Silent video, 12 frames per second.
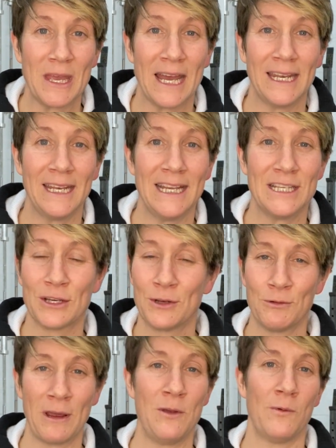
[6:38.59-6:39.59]
And it's a
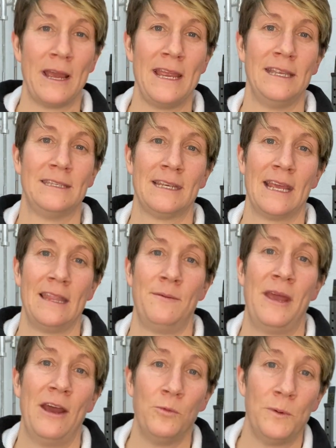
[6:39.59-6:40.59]
great way to get them
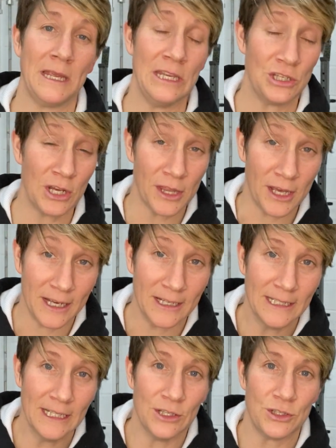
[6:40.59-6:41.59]
helping each other
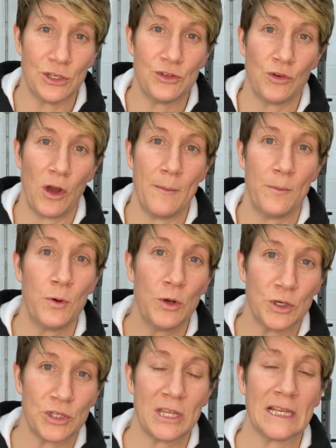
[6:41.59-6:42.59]
to try and
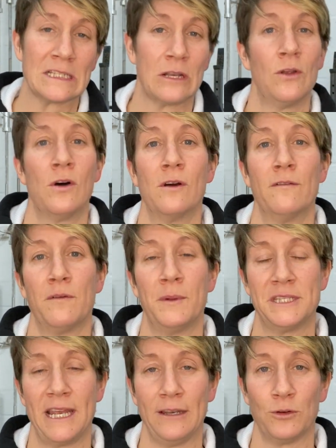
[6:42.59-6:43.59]
push things along from a
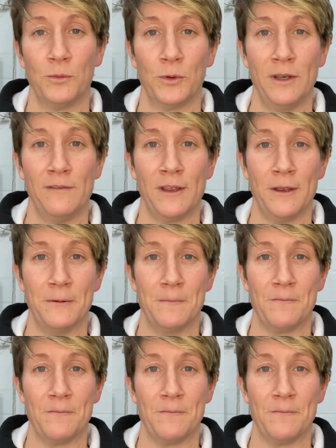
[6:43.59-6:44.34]
technical point of view.